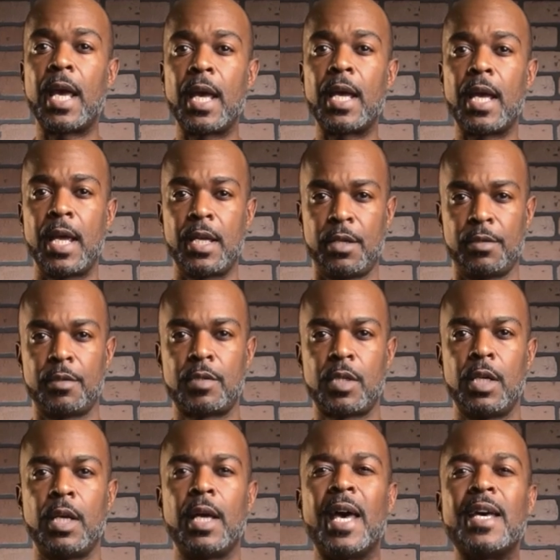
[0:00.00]
and angles,
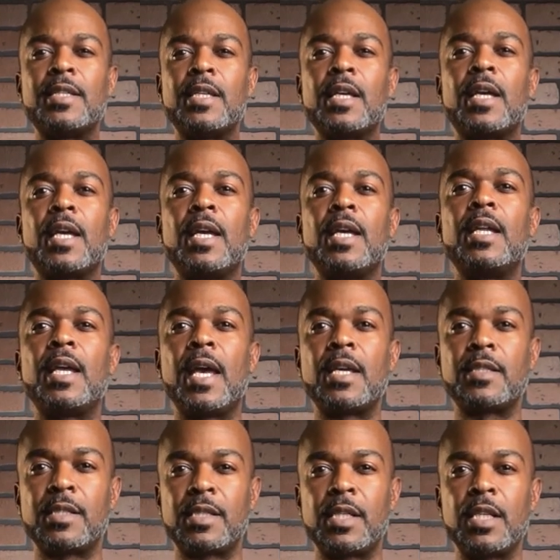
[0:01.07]
as they can
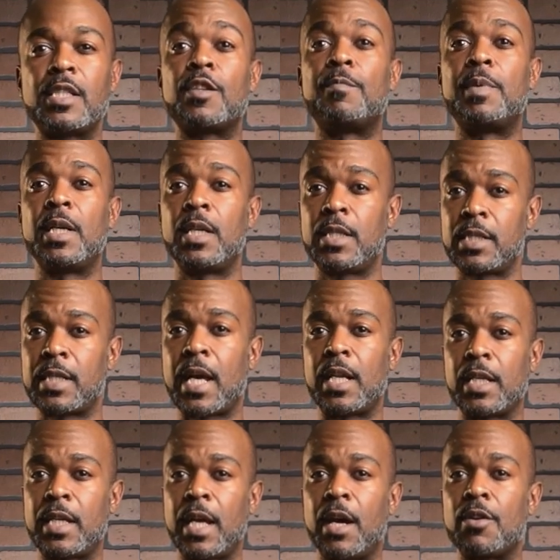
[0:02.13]
enhance the sense of being inside
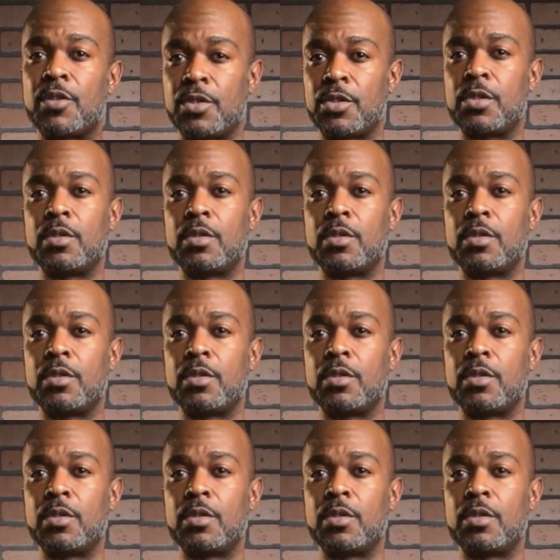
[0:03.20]
the character's